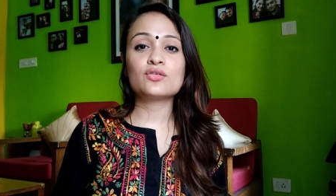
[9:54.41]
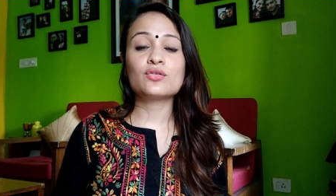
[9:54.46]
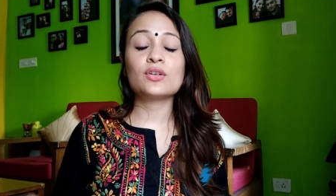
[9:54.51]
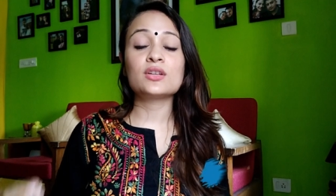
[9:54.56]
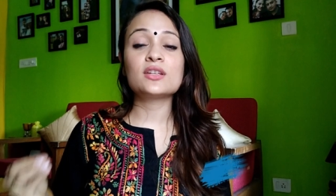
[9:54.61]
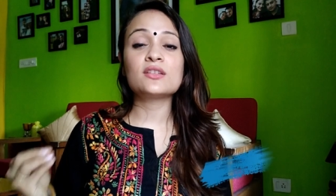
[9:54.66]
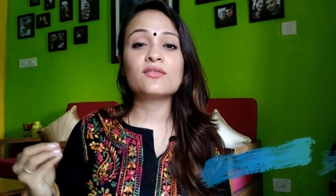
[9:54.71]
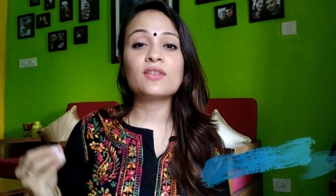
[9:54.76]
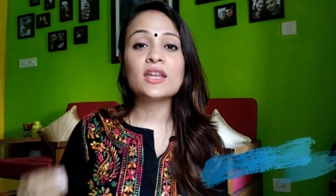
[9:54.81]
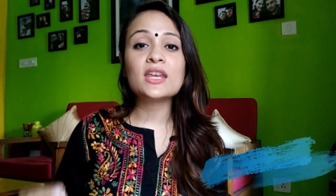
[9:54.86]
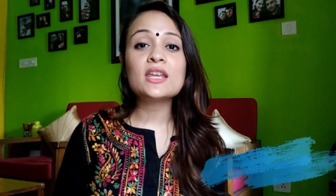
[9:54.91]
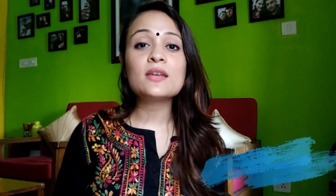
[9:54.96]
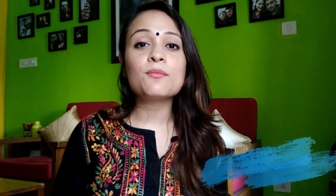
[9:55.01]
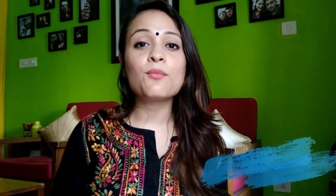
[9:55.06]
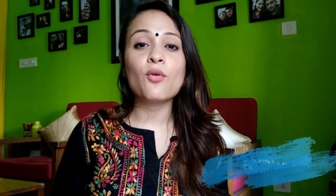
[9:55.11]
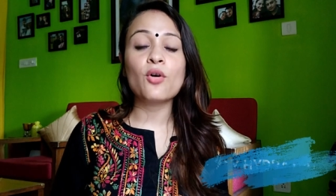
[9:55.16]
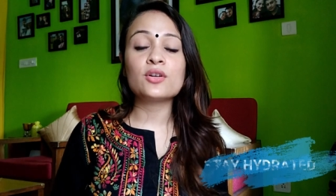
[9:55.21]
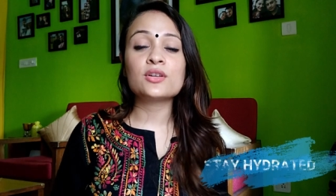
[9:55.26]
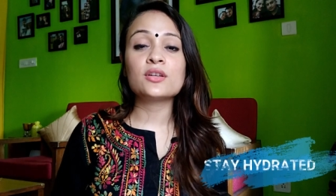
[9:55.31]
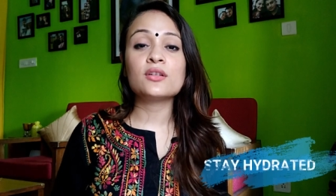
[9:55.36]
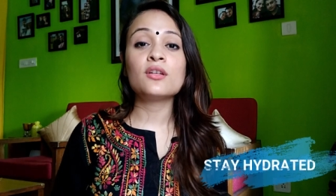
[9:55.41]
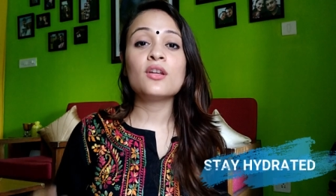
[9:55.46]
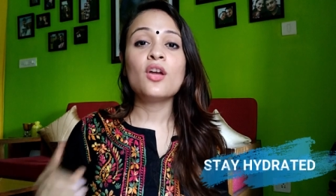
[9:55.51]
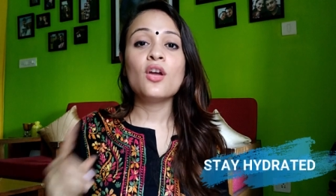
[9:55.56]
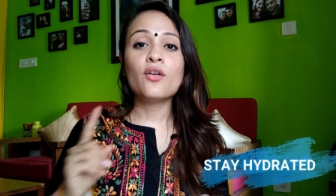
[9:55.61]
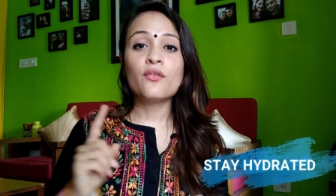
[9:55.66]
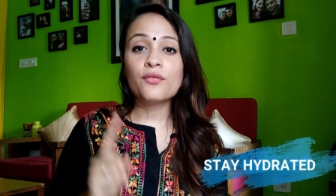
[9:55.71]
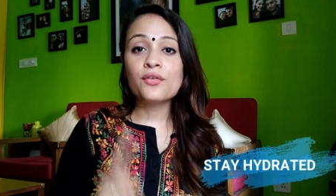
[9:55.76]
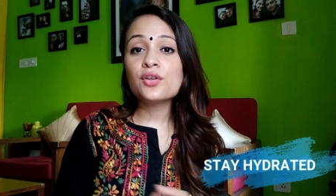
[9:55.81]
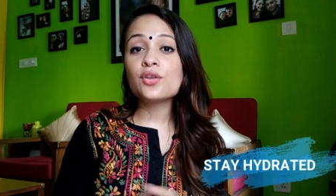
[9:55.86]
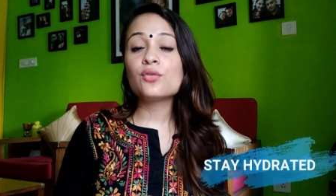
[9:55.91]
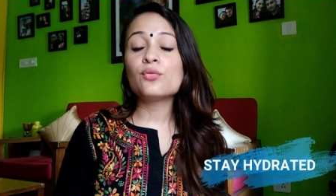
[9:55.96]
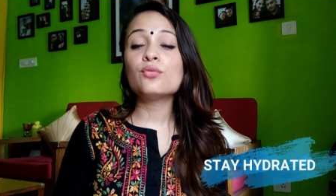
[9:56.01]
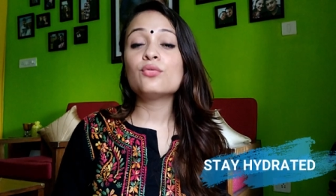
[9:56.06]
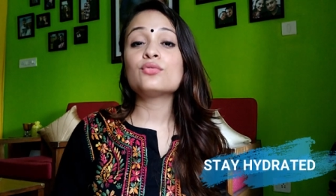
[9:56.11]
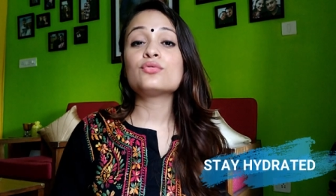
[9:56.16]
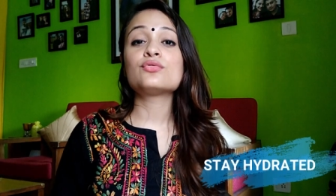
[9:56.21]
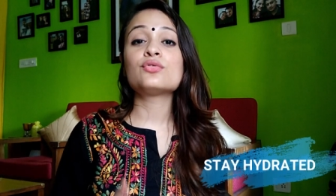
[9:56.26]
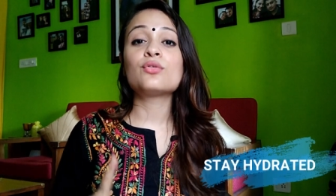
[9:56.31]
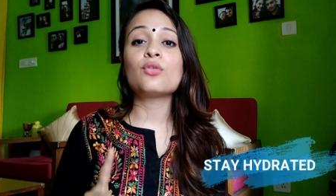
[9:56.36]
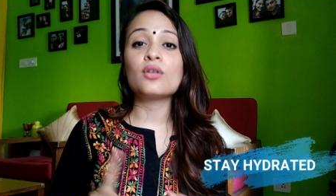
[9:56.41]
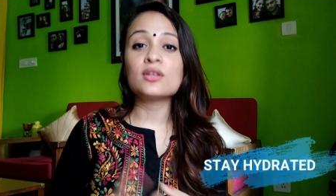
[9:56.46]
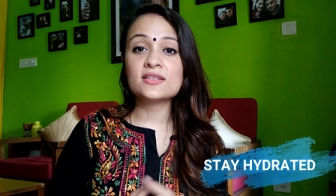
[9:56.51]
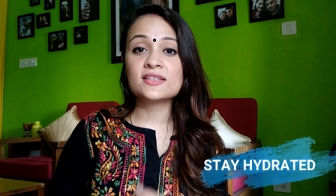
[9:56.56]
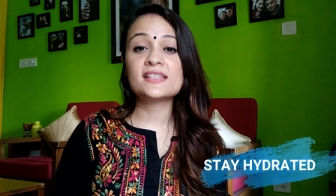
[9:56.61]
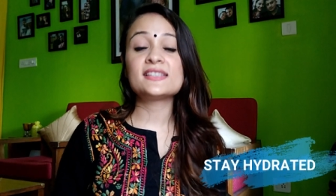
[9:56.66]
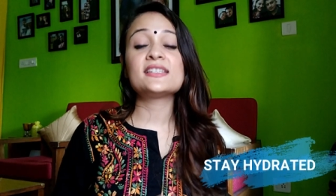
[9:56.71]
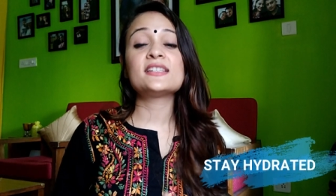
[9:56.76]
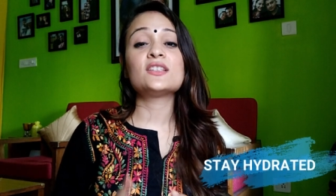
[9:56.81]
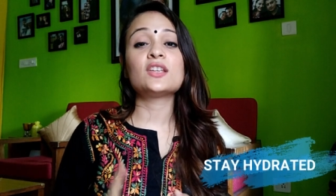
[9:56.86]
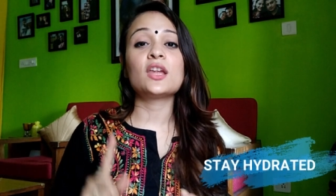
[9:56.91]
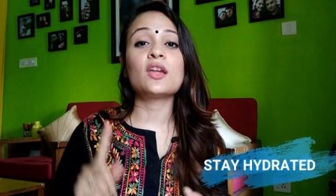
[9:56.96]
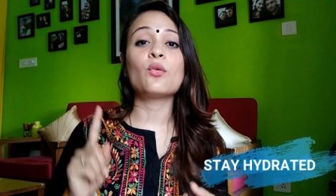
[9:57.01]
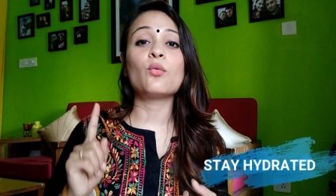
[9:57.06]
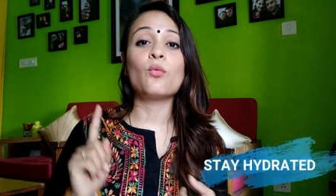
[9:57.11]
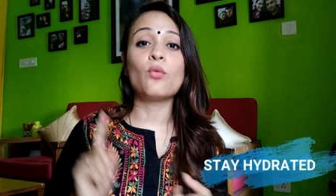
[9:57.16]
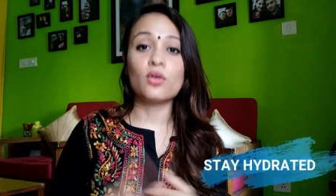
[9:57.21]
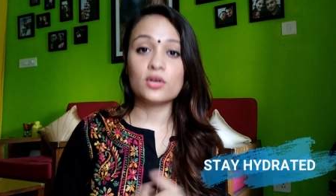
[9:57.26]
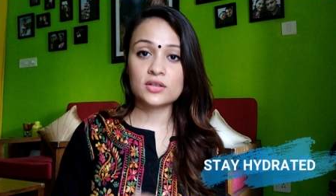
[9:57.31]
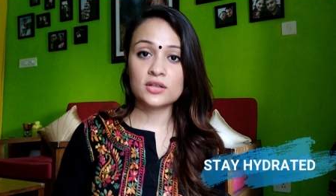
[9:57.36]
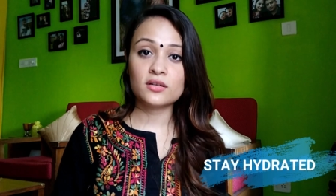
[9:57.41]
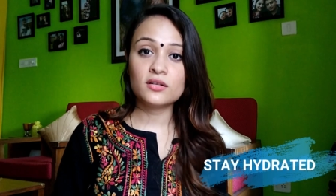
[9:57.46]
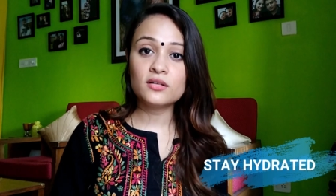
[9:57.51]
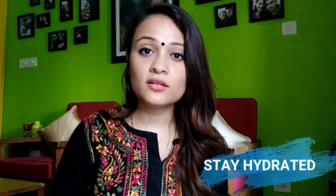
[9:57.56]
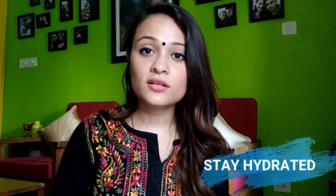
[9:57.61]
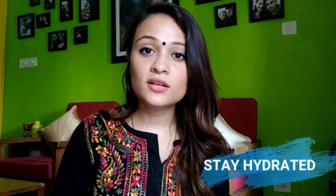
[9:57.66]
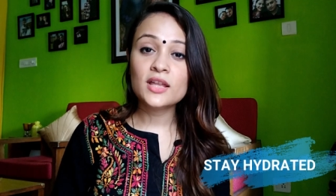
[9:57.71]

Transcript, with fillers: So it is very important for you to constantly drink water,